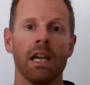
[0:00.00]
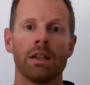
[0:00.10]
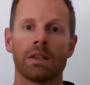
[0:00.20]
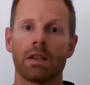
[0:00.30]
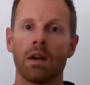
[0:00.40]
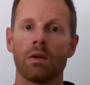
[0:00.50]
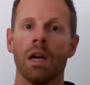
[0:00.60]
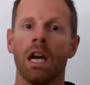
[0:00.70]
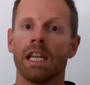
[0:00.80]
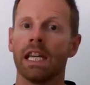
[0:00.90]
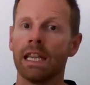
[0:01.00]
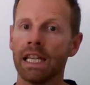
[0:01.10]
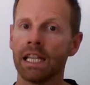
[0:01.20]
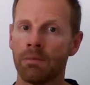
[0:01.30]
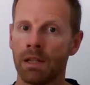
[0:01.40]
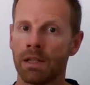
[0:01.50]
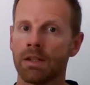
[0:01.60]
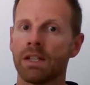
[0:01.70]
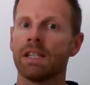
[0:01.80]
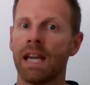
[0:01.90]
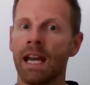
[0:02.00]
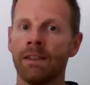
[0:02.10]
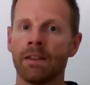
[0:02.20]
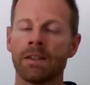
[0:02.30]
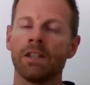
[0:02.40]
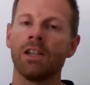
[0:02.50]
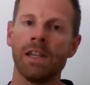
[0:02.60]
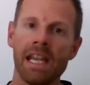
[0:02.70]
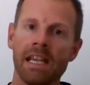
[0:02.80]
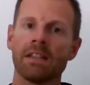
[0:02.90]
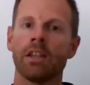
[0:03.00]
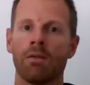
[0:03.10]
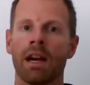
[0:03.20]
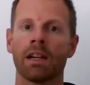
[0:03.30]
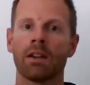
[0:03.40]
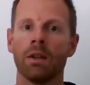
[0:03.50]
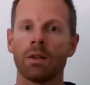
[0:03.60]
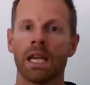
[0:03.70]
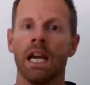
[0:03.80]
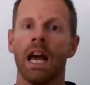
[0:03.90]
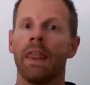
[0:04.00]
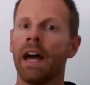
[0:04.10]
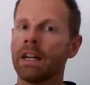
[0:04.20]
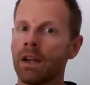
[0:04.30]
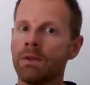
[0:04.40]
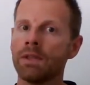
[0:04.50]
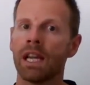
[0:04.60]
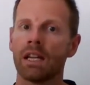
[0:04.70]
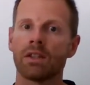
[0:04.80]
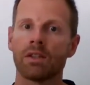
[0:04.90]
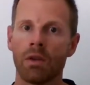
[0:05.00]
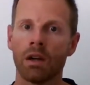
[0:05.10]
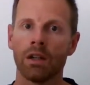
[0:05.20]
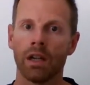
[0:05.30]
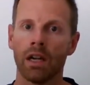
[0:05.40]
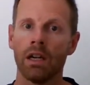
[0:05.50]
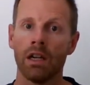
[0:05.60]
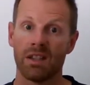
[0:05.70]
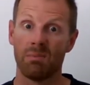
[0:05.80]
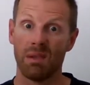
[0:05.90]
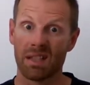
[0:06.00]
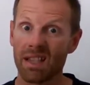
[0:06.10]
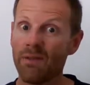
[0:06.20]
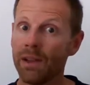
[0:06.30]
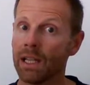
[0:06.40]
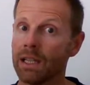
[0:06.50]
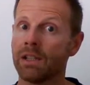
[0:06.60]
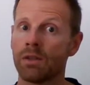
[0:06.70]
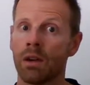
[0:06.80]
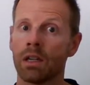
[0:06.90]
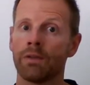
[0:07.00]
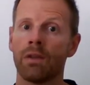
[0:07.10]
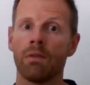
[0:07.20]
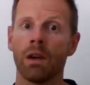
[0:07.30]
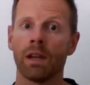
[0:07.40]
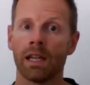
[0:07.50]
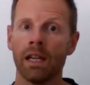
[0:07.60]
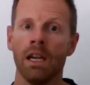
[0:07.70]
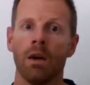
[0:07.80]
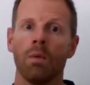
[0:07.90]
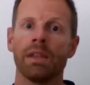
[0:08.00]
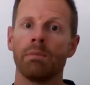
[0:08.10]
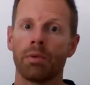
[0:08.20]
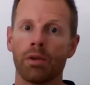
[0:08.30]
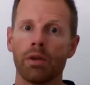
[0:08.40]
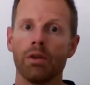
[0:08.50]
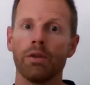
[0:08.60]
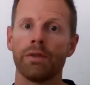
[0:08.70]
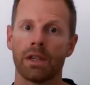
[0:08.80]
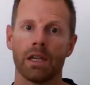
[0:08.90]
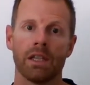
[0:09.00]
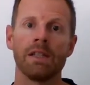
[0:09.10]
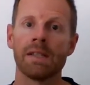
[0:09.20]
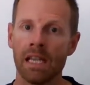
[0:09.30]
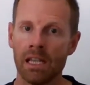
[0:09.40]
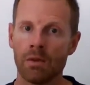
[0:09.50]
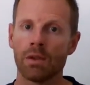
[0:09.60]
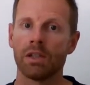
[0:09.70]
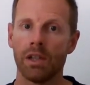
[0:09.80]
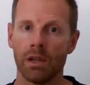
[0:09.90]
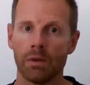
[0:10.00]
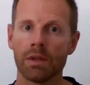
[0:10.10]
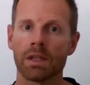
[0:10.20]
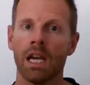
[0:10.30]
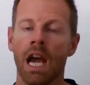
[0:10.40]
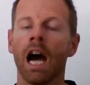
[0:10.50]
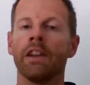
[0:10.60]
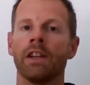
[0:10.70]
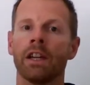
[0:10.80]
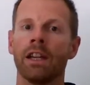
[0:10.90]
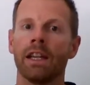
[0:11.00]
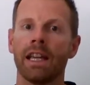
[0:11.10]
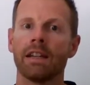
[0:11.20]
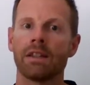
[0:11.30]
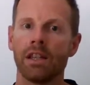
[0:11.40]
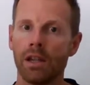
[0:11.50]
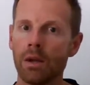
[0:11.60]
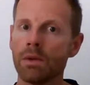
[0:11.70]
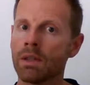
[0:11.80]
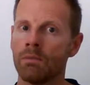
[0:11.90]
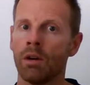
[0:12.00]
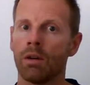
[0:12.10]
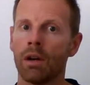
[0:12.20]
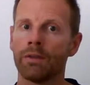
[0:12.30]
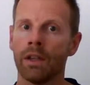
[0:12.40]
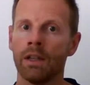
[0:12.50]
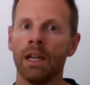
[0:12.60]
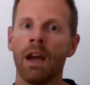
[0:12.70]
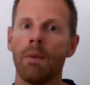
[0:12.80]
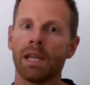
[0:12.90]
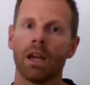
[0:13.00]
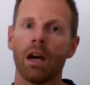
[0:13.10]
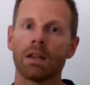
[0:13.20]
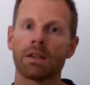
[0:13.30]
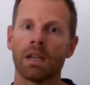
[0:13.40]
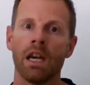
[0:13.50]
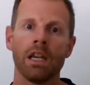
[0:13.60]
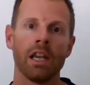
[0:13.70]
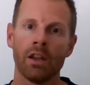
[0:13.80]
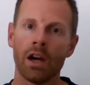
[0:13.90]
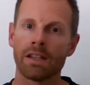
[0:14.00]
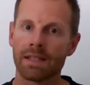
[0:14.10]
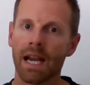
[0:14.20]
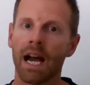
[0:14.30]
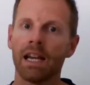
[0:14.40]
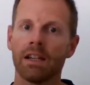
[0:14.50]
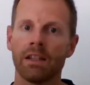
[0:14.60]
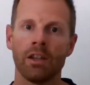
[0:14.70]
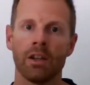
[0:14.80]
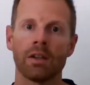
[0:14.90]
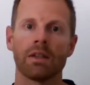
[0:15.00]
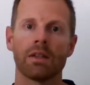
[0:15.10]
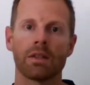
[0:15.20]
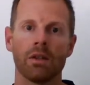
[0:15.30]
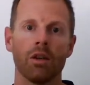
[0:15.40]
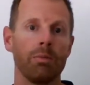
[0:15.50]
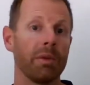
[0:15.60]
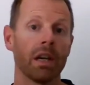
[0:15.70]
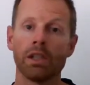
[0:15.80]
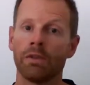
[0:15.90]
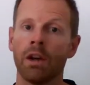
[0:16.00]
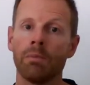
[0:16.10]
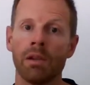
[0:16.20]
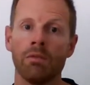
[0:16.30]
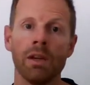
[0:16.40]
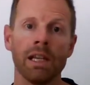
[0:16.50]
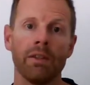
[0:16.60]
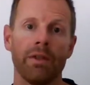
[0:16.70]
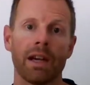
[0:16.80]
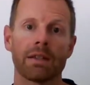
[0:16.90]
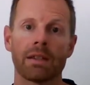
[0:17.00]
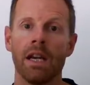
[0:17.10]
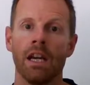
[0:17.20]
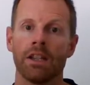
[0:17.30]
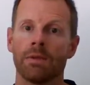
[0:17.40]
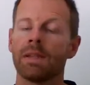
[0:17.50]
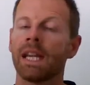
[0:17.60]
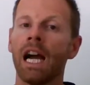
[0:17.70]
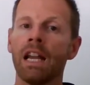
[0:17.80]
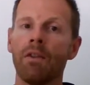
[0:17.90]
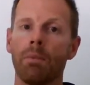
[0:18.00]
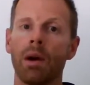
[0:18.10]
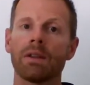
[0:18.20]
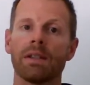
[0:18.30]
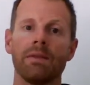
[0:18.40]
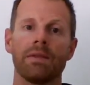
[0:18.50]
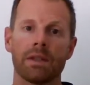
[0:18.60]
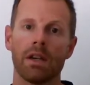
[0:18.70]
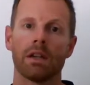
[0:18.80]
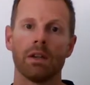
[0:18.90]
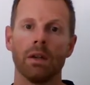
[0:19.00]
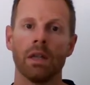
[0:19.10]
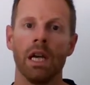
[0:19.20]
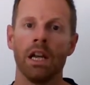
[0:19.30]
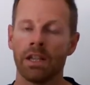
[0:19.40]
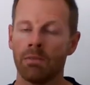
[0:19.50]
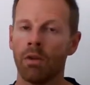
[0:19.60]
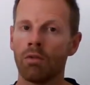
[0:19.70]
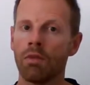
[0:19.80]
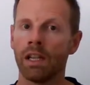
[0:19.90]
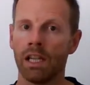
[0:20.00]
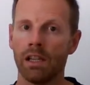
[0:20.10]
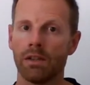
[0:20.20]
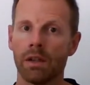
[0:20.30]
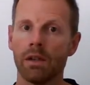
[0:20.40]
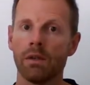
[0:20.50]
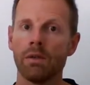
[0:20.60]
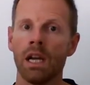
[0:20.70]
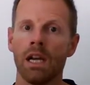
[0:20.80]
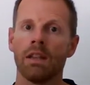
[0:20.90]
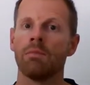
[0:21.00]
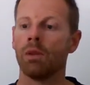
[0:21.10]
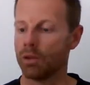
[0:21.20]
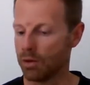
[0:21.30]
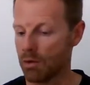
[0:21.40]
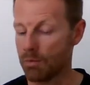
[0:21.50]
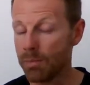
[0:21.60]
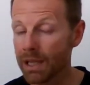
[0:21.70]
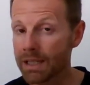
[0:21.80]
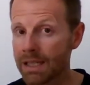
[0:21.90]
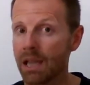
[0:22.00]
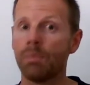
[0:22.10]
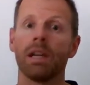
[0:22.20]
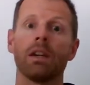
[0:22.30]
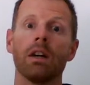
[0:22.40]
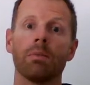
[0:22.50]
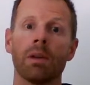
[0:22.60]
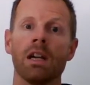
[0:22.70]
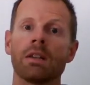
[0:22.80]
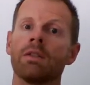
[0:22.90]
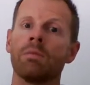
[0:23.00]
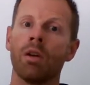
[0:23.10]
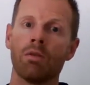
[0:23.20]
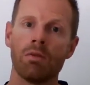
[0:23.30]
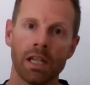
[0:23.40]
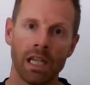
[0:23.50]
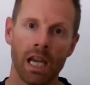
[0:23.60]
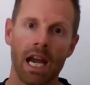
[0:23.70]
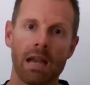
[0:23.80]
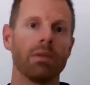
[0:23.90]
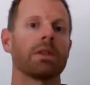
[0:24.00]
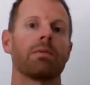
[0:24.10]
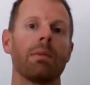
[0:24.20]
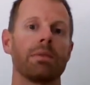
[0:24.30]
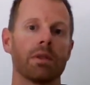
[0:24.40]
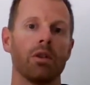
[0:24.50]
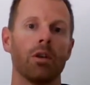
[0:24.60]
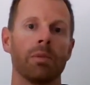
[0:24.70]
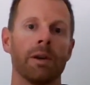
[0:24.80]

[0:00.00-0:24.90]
So your ligaments, your tendons, and your knees and your ankles, they're going to get stronger, specifically stronger for running with improved continuous use, and you're going to get to use them more often because you're not as tired and you're not as sore because you've not been running fast. So it's kind of a positive circle. The more running you do, the more durability you pick up, so the more running you're able to absorb.